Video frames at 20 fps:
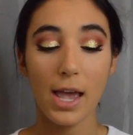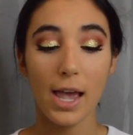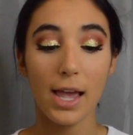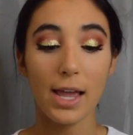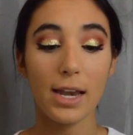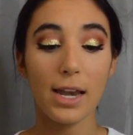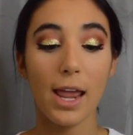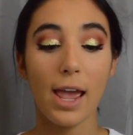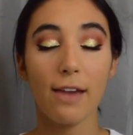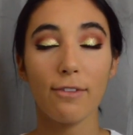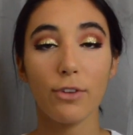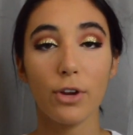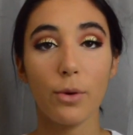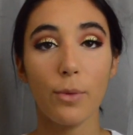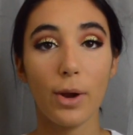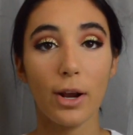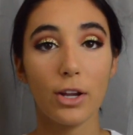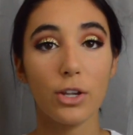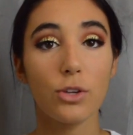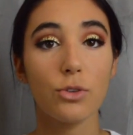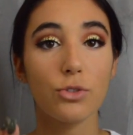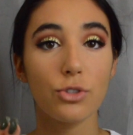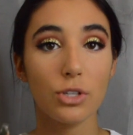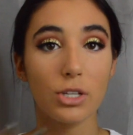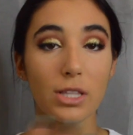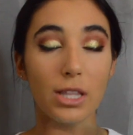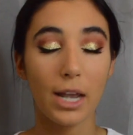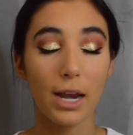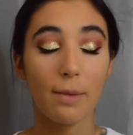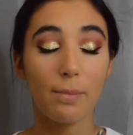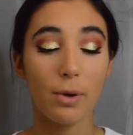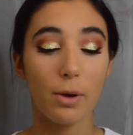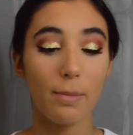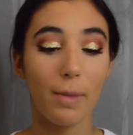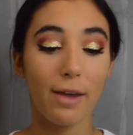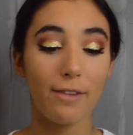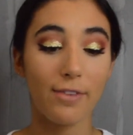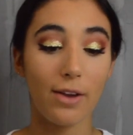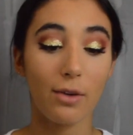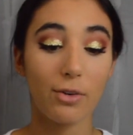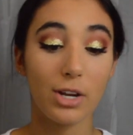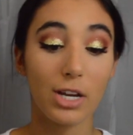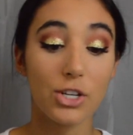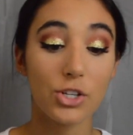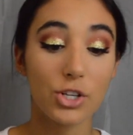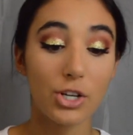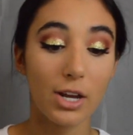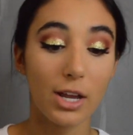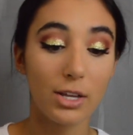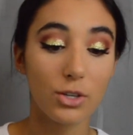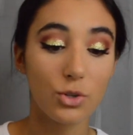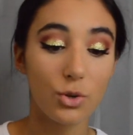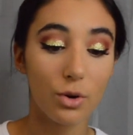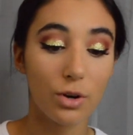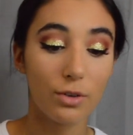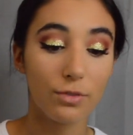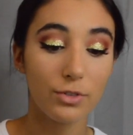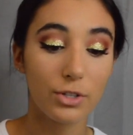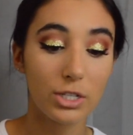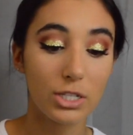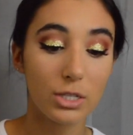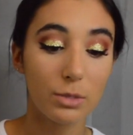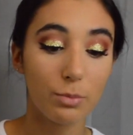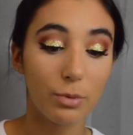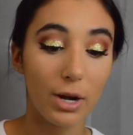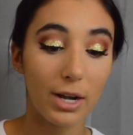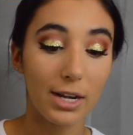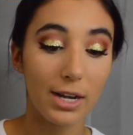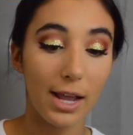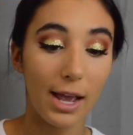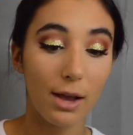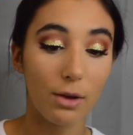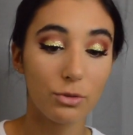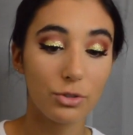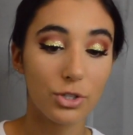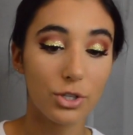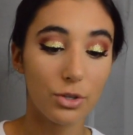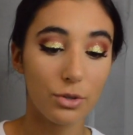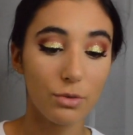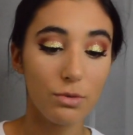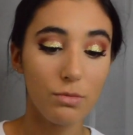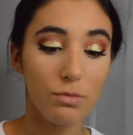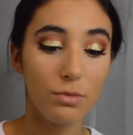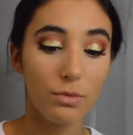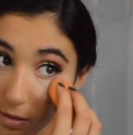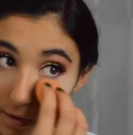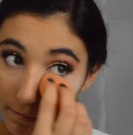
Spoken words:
and everywhere usually that I put my foundation, I sort of just spread it out too.